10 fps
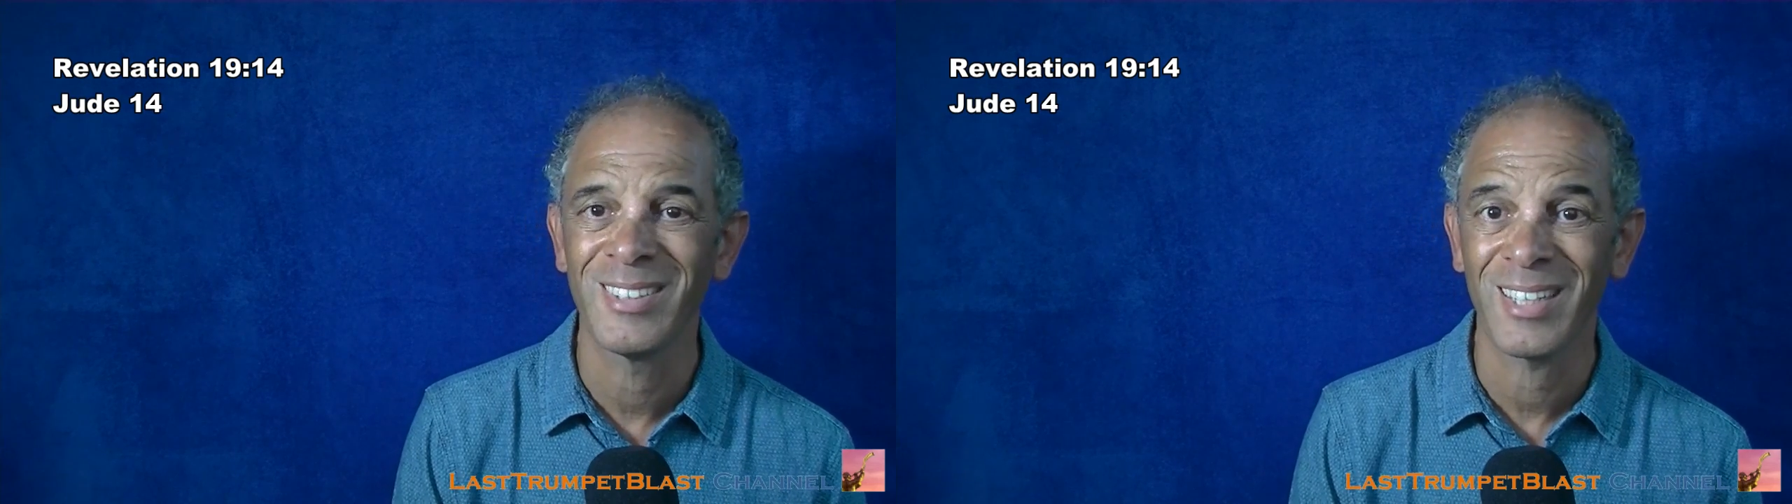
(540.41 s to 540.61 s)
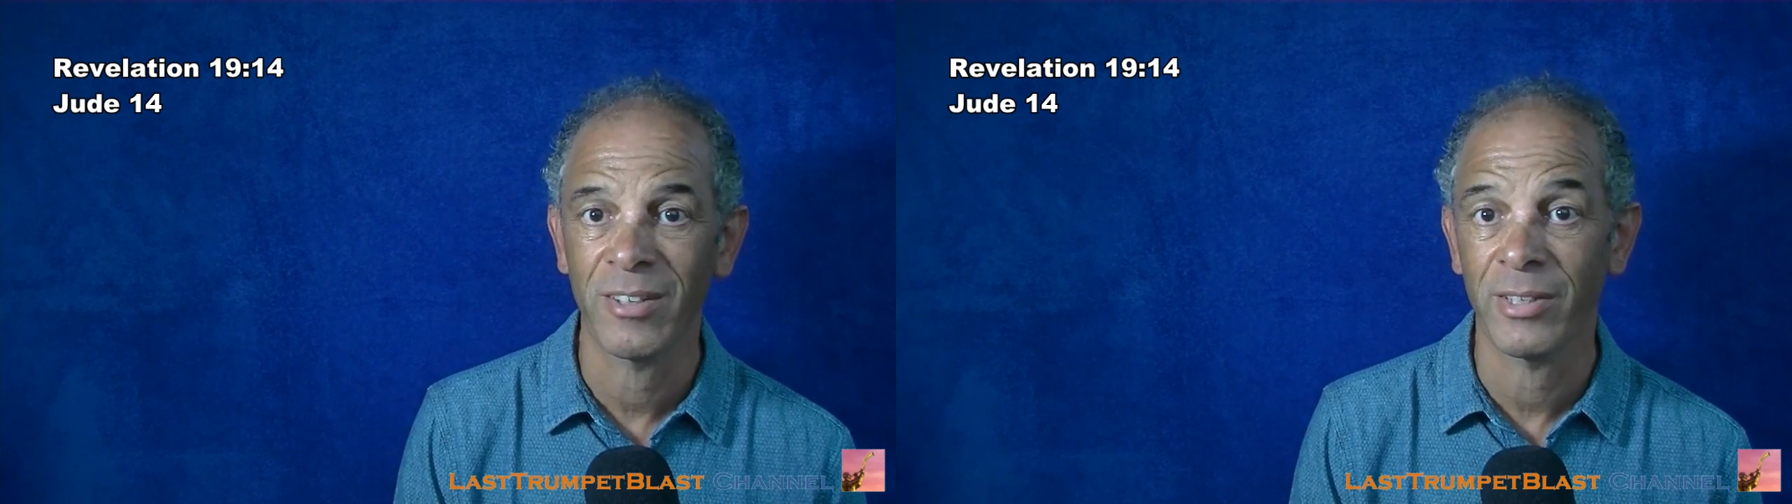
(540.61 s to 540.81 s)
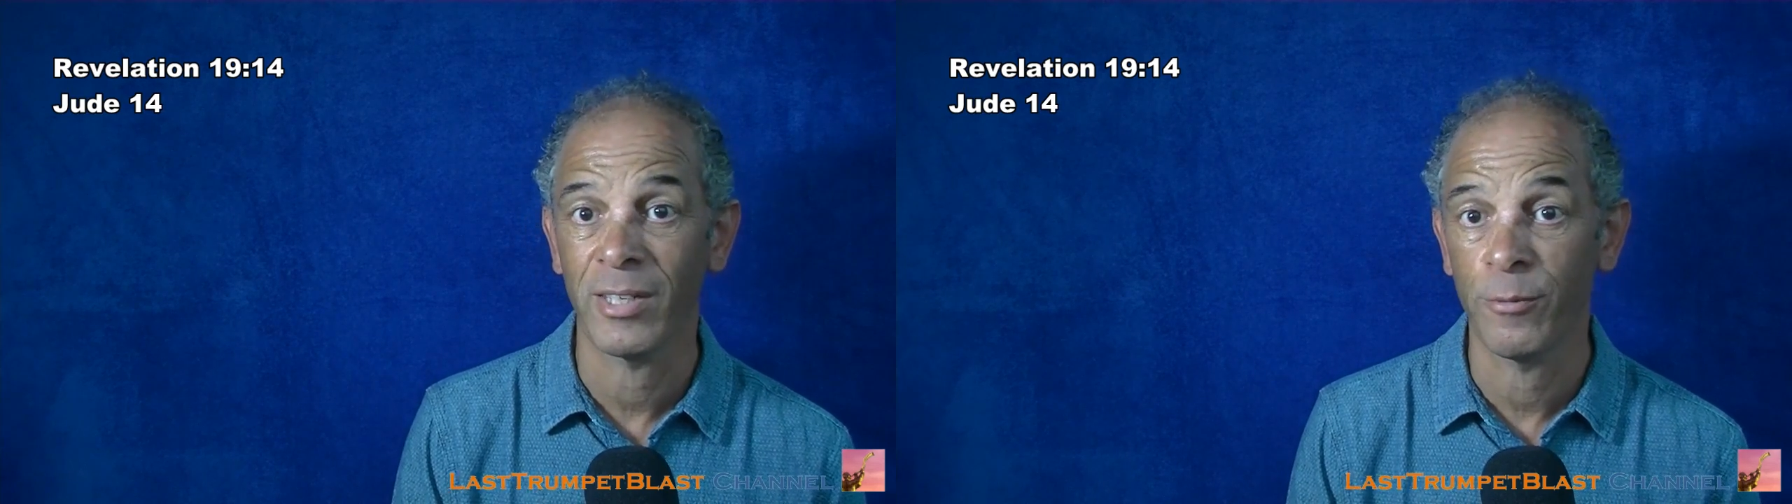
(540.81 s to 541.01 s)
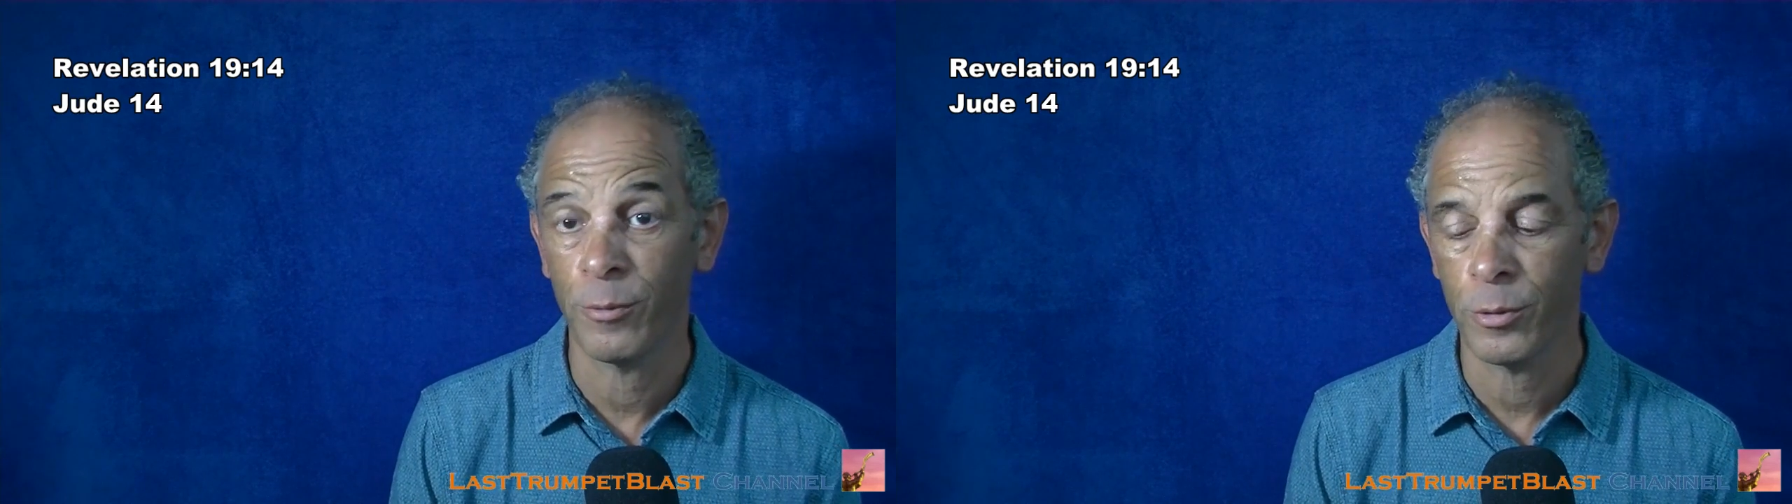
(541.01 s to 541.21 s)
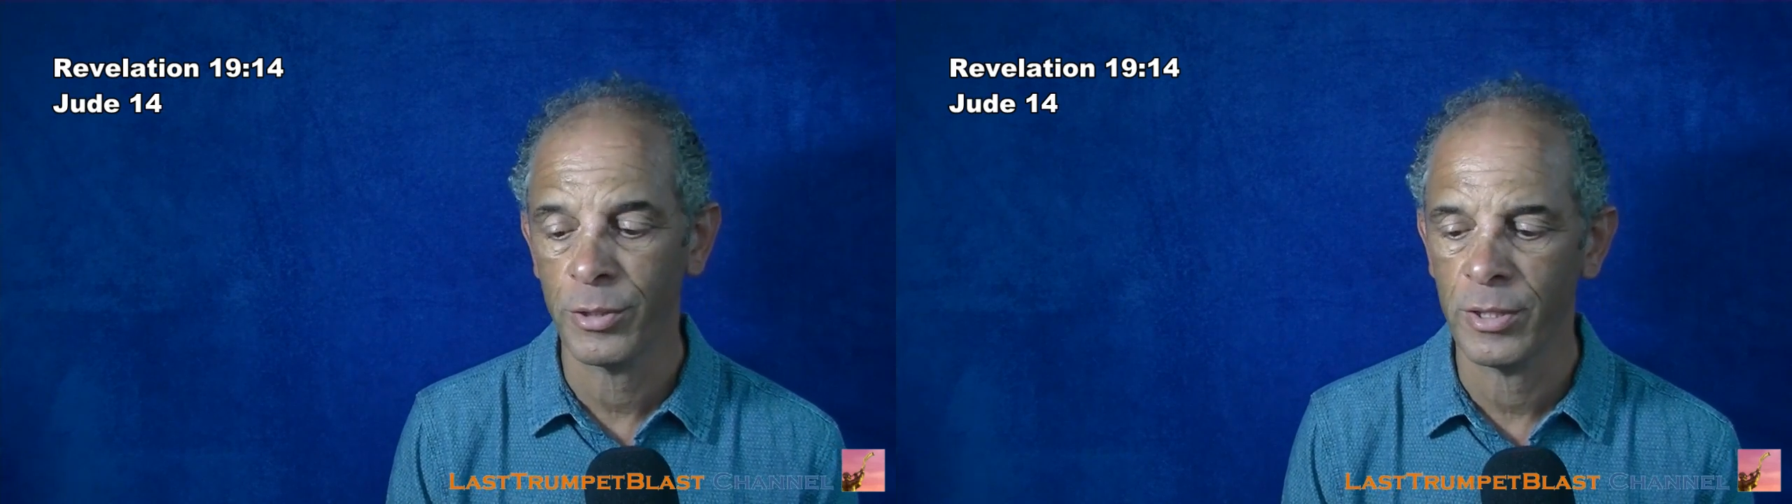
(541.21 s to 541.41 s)
Zechariah
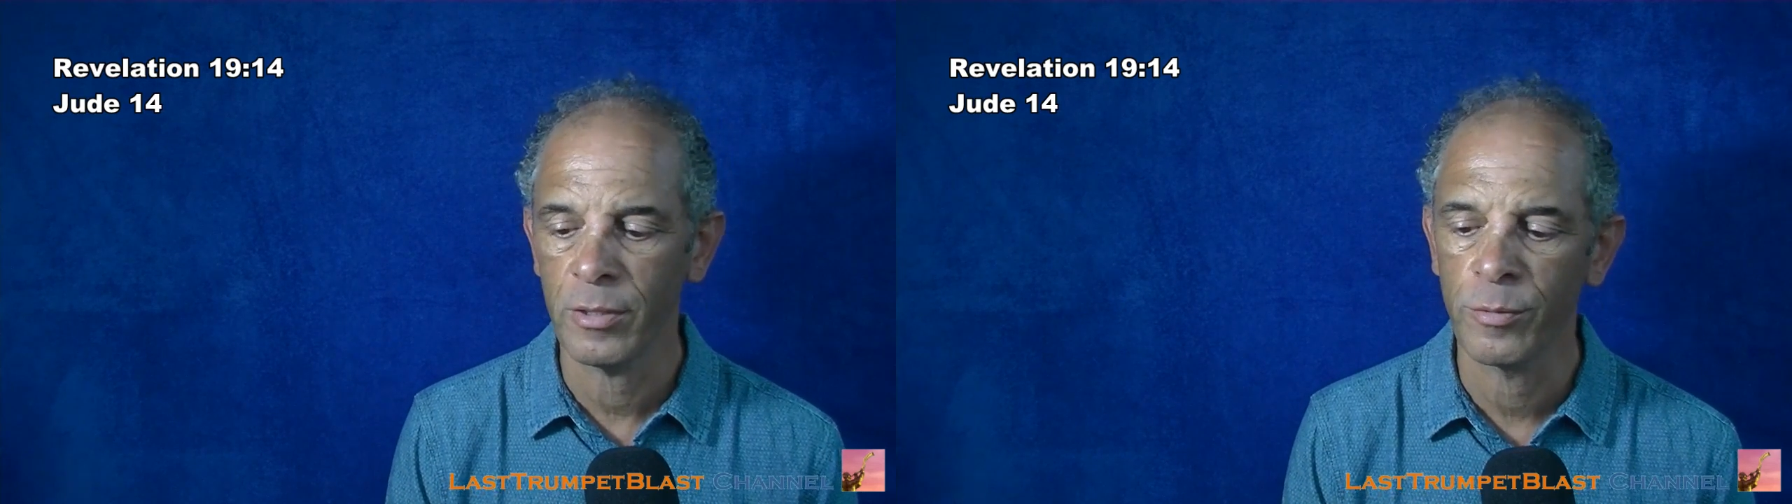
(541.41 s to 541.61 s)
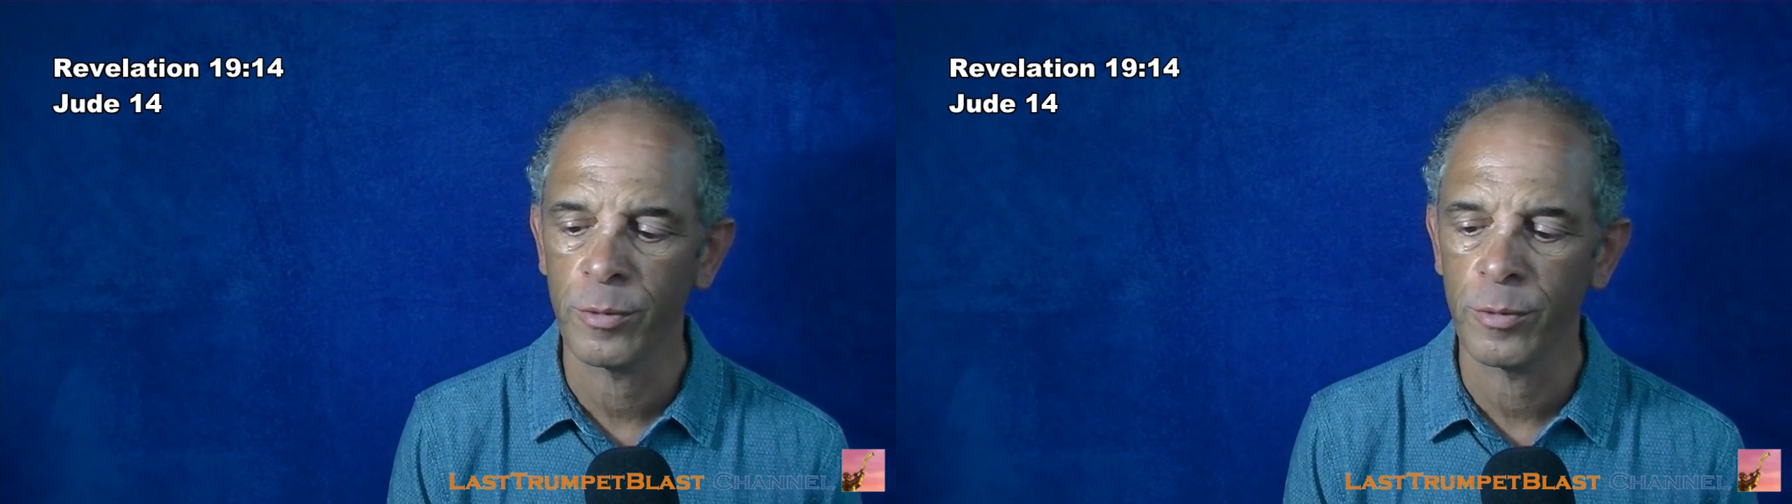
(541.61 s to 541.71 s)
14,